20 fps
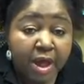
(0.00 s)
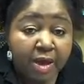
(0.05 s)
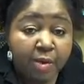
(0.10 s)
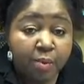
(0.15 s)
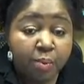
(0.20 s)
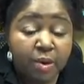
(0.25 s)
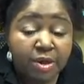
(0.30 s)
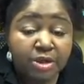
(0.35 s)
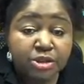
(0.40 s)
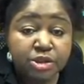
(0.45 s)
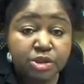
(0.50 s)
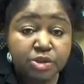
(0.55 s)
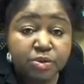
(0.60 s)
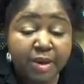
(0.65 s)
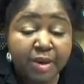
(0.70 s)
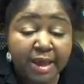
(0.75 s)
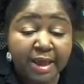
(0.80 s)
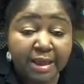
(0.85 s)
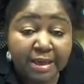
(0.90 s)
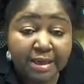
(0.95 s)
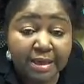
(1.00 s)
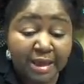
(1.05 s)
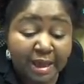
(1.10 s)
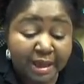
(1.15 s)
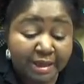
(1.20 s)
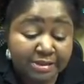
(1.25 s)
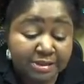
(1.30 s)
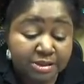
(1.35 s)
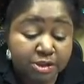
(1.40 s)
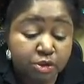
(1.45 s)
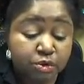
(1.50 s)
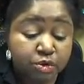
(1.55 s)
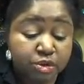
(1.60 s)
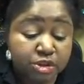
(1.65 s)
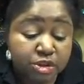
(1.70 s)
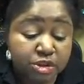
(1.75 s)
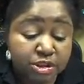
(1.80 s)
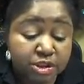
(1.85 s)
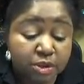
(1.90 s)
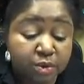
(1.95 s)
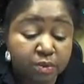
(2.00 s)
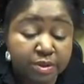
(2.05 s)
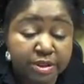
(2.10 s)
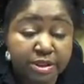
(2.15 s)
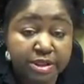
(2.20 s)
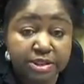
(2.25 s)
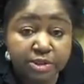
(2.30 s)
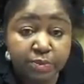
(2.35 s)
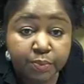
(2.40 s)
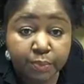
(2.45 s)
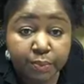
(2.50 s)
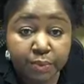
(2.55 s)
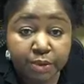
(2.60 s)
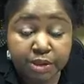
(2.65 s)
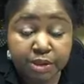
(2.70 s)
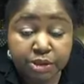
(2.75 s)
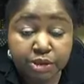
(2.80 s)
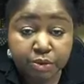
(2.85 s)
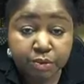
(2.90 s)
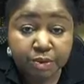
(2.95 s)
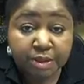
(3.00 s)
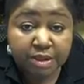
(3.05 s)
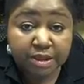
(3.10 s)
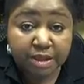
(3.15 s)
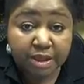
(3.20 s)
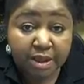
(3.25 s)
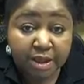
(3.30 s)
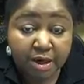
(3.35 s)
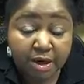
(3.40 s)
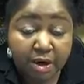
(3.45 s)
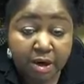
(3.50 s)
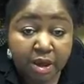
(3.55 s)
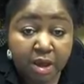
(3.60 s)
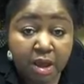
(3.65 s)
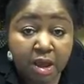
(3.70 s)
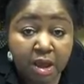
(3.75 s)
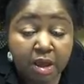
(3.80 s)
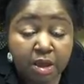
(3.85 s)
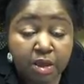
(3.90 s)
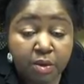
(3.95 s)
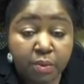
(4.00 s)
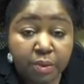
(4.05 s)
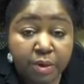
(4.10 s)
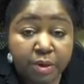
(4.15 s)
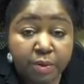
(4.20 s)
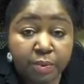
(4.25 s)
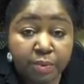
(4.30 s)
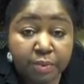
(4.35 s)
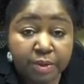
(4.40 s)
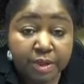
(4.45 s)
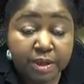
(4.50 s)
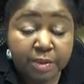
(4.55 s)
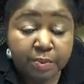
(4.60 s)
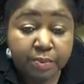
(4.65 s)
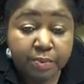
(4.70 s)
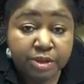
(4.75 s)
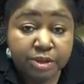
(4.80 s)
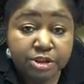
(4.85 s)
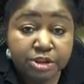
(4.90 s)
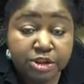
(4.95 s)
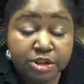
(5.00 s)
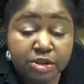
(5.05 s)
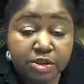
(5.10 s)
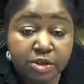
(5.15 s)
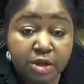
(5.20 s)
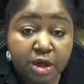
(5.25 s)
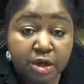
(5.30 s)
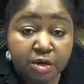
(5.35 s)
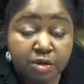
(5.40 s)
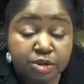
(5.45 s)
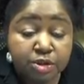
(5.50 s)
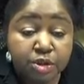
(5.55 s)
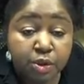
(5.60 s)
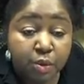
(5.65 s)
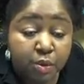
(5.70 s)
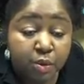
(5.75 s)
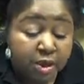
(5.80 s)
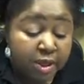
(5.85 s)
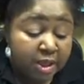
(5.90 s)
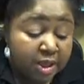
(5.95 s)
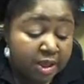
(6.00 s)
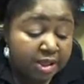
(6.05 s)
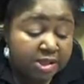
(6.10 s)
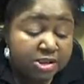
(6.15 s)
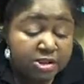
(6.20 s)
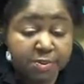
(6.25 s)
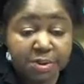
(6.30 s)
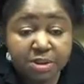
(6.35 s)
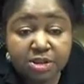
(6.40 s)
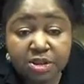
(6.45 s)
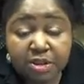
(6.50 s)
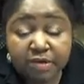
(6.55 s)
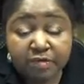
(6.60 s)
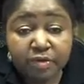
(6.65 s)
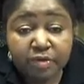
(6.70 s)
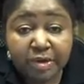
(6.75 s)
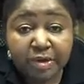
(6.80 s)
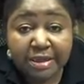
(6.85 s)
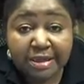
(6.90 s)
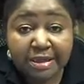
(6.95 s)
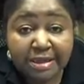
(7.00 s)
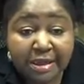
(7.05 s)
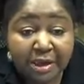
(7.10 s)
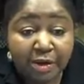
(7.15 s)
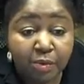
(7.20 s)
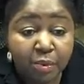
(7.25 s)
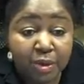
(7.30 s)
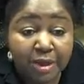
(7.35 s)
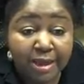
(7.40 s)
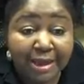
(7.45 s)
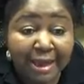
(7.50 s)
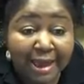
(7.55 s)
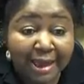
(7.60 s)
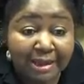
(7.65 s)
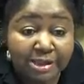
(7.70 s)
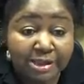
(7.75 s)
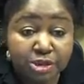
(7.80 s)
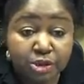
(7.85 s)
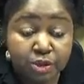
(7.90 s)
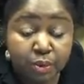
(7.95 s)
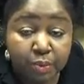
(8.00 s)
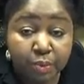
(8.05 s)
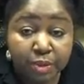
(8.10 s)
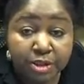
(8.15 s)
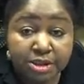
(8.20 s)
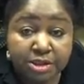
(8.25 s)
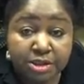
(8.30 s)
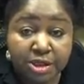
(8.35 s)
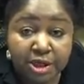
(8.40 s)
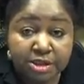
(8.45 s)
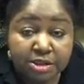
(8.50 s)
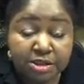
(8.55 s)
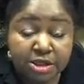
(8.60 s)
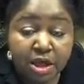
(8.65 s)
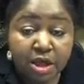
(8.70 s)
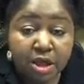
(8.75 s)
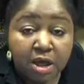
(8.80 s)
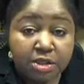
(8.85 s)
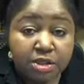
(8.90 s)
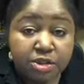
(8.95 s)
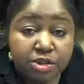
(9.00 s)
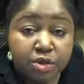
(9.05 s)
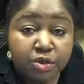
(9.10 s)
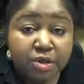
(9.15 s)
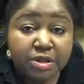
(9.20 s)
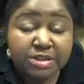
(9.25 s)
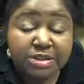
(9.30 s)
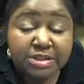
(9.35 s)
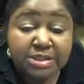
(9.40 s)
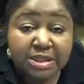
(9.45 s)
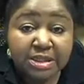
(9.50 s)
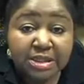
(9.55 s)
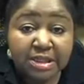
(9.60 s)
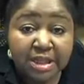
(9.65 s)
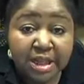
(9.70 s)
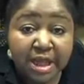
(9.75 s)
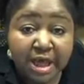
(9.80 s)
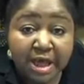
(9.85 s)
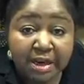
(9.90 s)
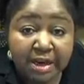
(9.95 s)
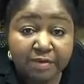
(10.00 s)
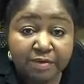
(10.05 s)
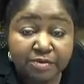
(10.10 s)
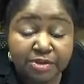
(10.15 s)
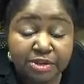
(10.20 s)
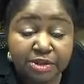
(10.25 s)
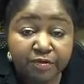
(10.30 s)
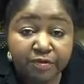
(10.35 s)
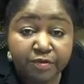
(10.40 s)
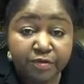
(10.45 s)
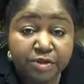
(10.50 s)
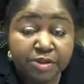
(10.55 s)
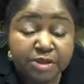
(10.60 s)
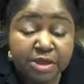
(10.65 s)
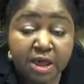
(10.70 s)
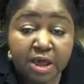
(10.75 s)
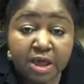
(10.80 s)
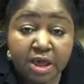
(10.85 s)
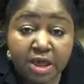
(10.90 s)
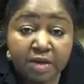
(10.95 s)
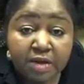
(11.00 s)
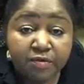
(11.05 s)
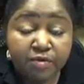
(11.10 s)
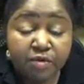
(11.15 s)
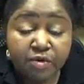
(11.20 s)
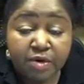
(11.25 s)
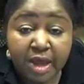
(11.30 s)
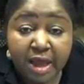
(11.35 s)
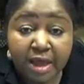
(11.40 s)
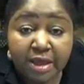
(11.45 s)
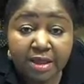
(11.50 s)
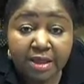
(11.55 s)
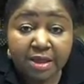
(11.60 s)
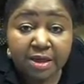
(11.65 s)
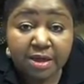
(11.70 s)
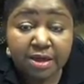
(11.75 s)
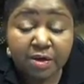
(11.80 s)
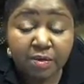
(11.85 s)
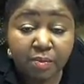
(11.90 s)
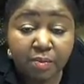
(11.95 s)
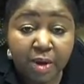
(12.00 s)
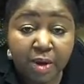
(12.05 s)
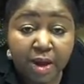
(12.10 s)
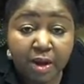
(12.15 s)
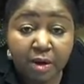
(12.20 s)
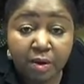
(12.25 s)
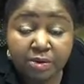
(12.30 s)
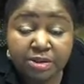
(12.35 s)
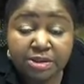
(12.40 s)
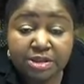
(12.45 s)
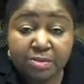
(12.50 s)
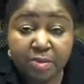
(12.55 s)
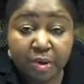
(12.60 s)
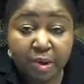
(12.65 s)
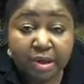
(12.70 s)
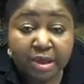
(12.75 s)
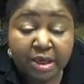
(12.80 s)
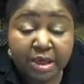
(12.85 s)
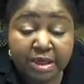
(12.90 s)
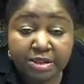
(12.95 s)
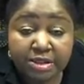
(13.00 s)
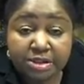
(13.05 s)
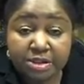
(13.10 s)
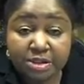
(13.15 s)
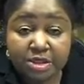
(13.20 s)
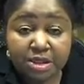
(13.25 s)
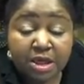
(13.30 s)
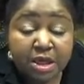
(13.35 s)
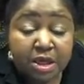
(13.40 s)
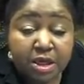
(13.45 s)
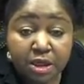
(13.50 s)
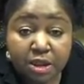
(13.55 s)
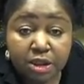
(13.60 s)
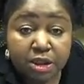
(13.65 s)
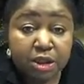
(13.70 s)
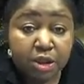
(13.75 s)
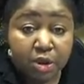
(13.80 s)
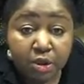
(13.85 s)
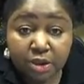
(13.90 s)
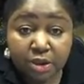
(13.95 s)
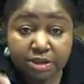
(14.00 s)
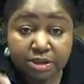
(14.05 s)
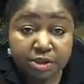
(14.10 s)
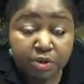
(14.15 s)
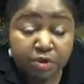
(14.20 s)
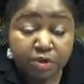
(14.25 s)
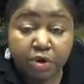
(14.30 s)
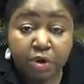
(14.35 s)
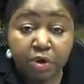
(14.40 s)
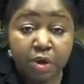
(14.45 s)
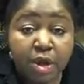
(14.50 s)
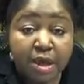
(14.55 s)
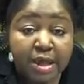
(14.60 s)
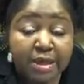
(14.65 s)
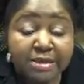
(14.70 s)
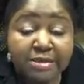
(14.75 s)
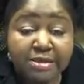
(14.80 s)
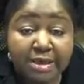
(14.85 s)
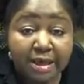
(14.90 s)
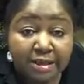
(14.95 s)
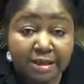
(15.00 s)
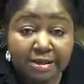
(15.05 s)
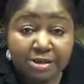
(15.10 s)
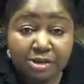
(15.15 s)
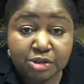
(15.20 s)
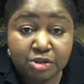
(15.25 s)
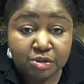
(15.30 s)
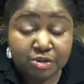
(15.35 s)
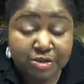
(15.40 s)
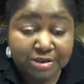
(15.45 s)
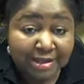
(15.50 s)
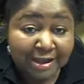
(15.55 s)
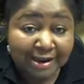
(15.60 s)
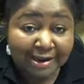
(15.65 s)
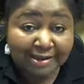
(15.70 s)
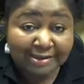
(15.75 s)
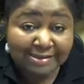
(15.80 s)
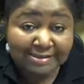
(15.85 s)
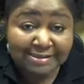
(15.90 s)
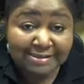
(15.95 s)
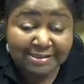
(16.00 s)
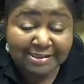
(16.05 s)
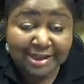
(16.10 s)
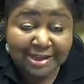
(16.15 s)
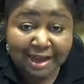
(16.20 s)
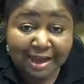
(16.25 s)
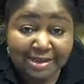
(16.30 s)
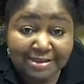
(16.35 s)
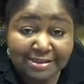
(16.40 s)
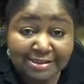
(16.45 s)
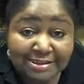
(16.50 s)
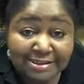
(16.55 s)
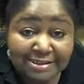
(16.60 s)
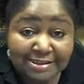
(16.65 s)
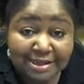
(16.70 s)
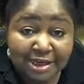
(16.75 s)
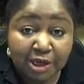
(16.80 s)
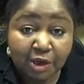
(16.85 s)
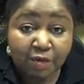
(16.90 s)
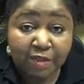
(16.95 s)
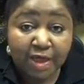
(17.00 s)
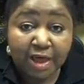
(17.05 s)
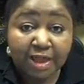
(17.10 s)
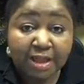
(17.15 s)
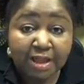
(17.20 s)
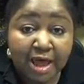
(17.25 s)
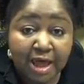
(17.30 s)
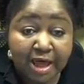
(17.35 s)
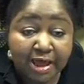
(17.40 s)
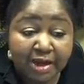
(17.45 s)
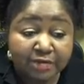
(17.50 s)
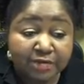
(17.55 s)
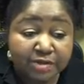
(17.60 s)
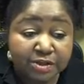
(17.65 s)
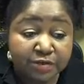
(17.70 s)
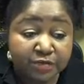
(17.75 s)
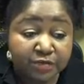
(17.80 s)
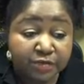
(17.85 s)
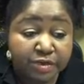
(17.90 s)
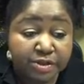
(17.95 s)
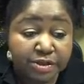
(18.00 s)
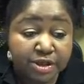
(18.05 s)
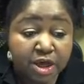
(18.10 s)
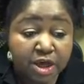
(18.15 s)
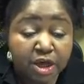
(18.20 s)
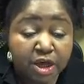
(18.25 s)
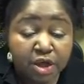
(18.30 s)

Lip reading: And once you analyze it, you still need to pre-treat the hair. You want to really pre-treat the hair, so especially if you're getting a relax or retouch, so you can see the line of difference. If you're not getting a line or demarcation clearly, so your technician or stylist can stay on that line of difference.